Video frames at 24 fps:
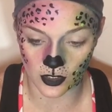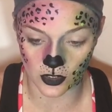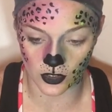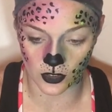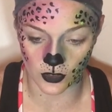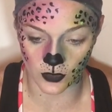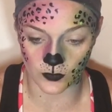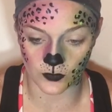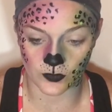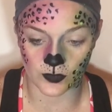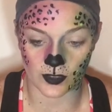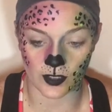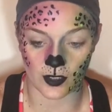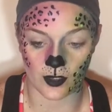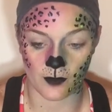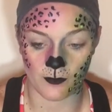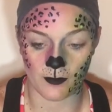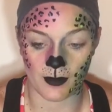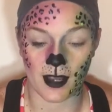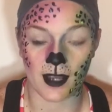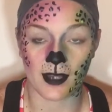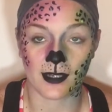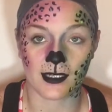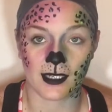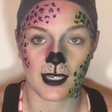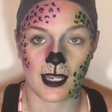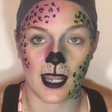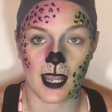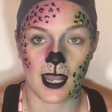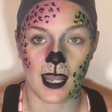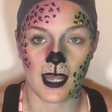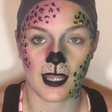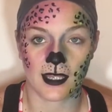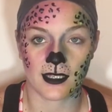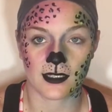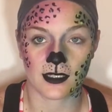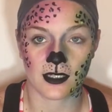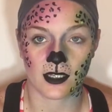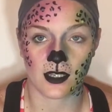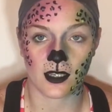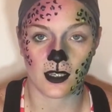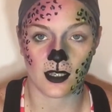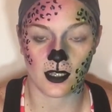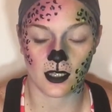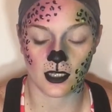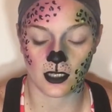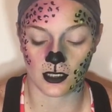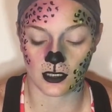do some cat
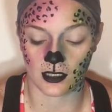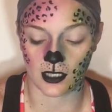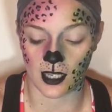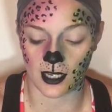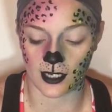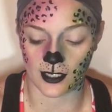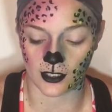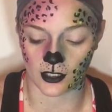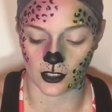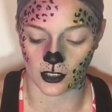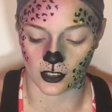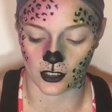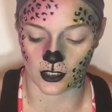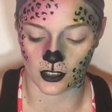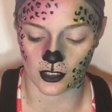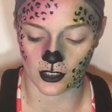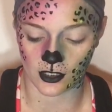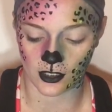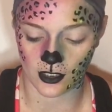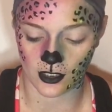liner.